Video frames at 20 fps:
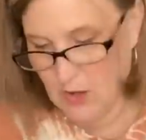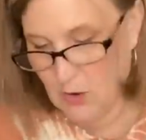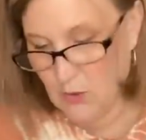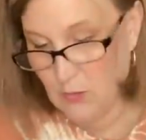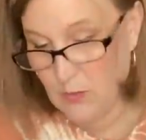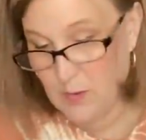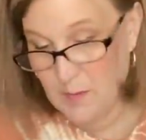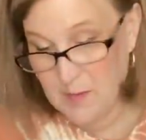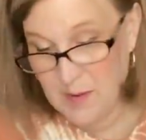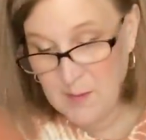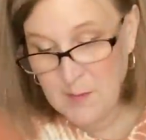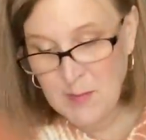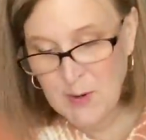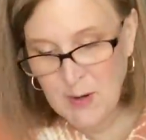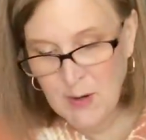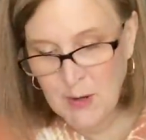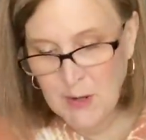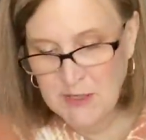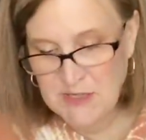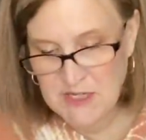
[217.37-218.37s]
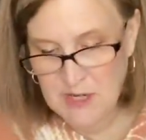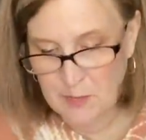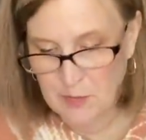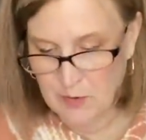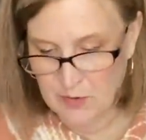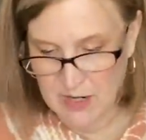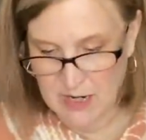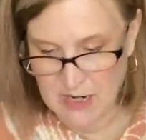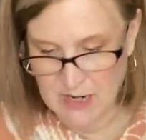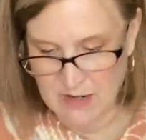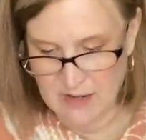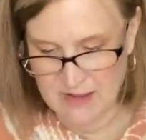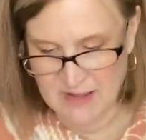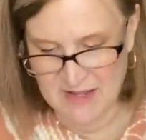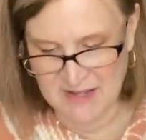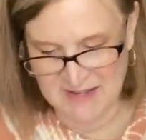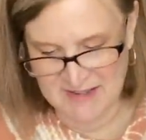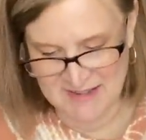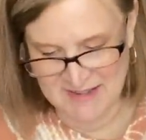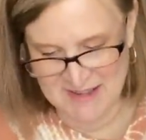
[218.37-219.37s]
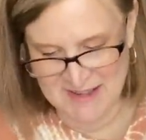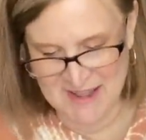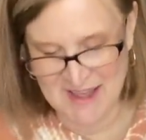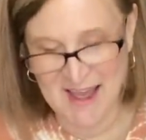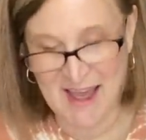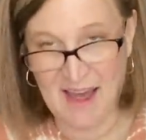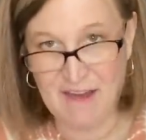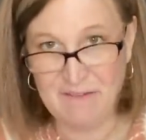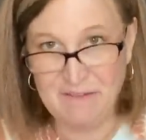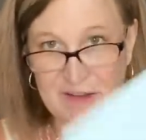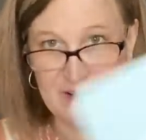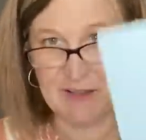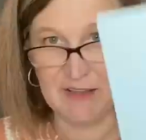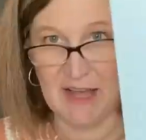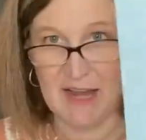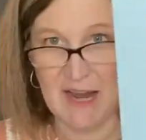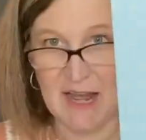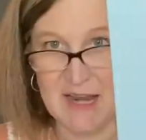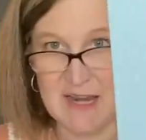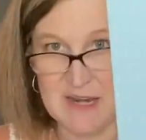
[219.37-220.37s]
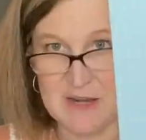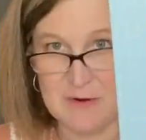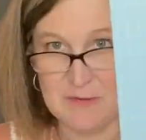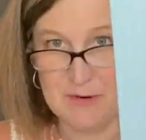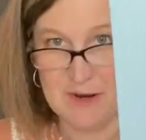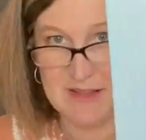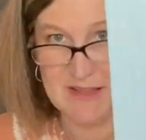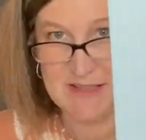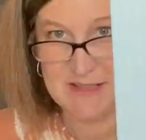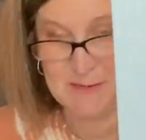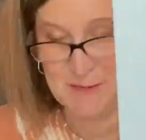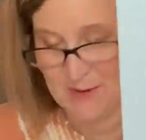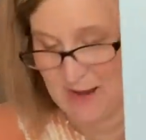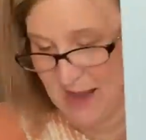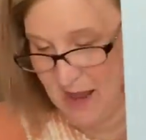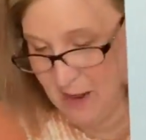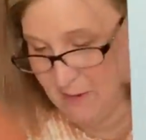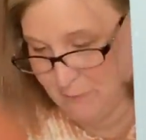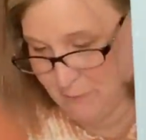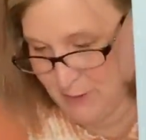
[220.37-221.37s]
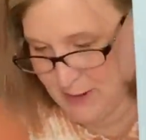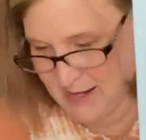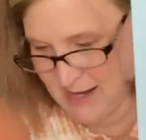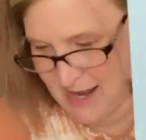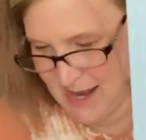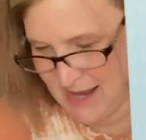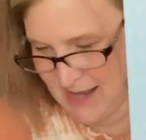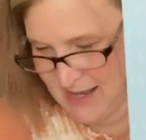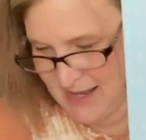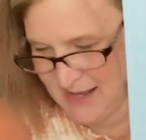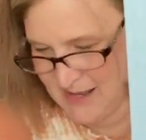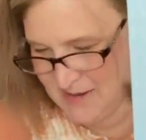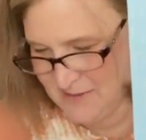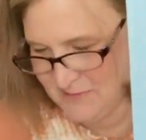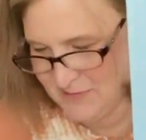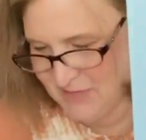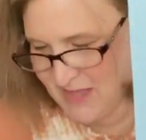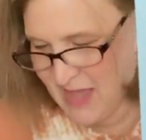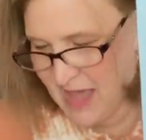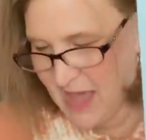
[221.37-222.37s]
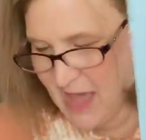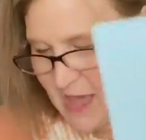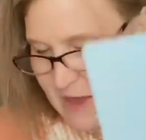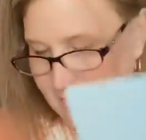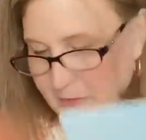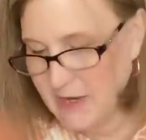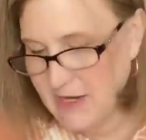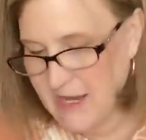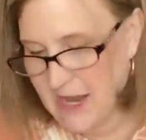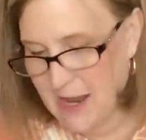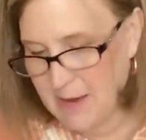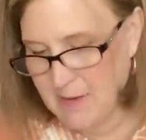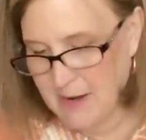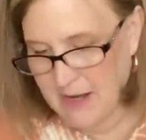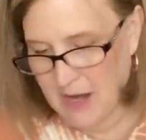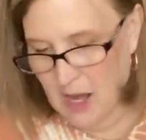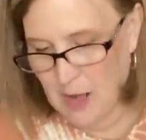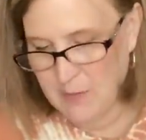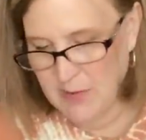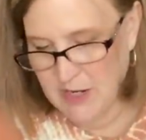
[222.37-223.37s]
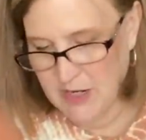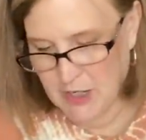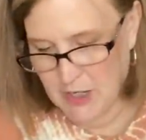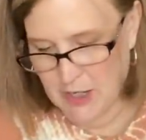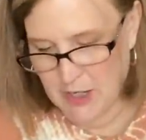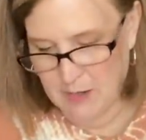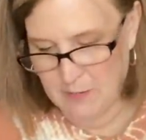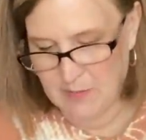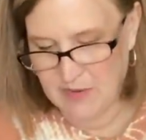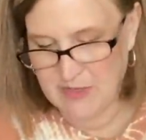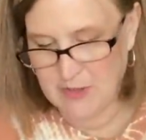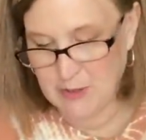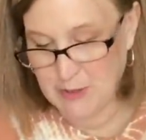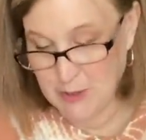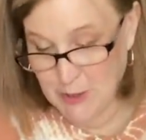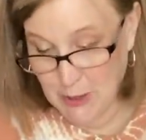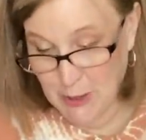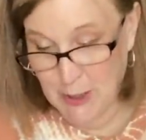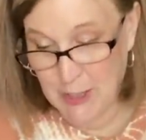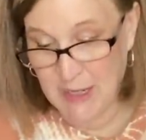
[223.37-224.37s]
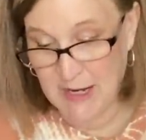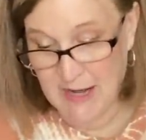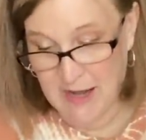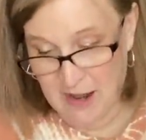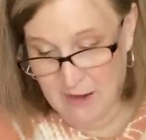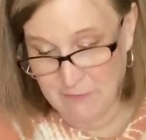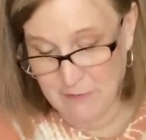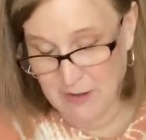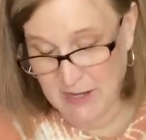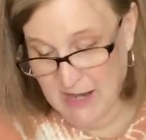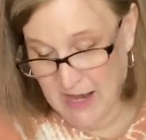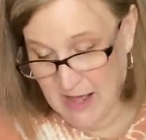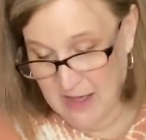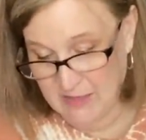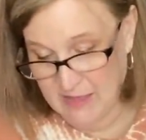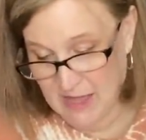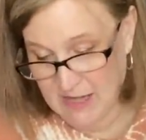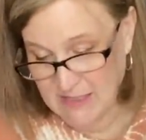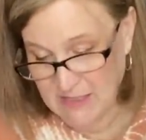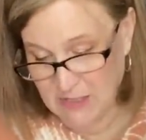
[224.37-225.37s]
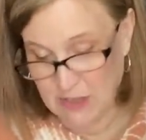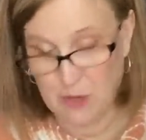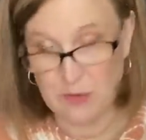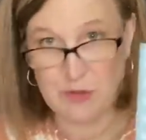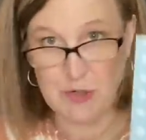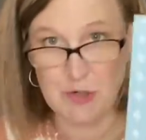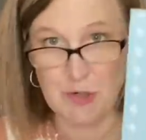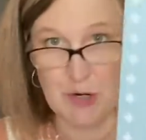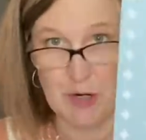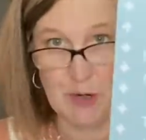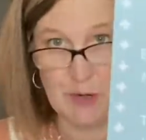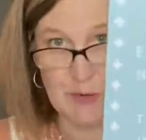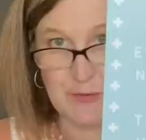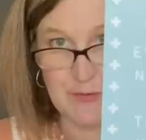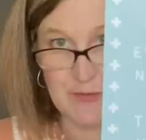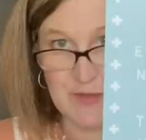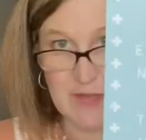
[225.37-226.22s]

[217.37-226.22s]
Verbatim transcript: Remember to breathe. I feel like I need to read this one every day. Every day may not be good, but there's good in every day. That's so true.